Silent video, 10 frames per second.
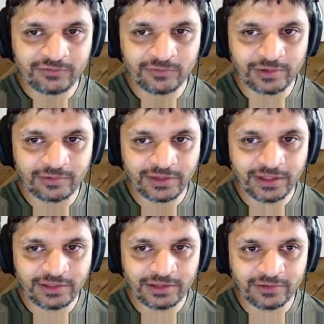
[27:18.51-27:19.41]
So we're
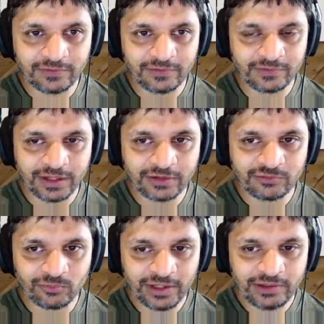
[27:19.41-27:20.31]
rotating around
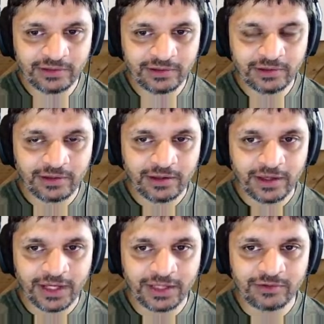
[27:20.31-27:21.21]
x1
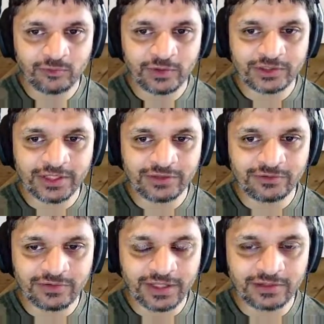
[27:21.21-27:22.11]
and we're trying
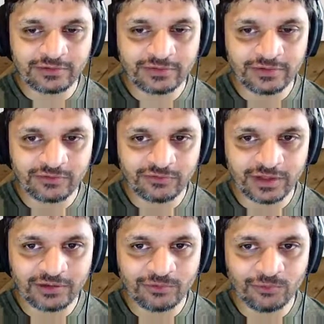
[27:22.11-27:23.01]
to get
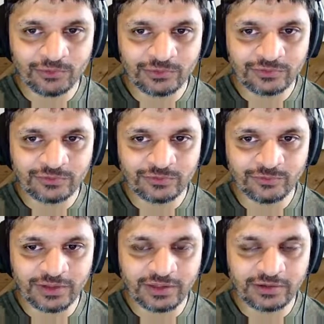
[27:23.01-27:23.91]
z0 to
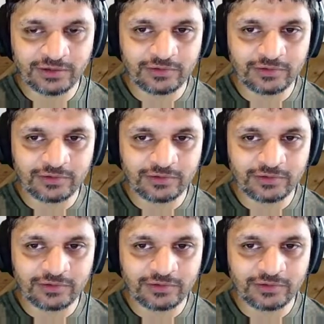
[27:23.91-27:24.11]
be,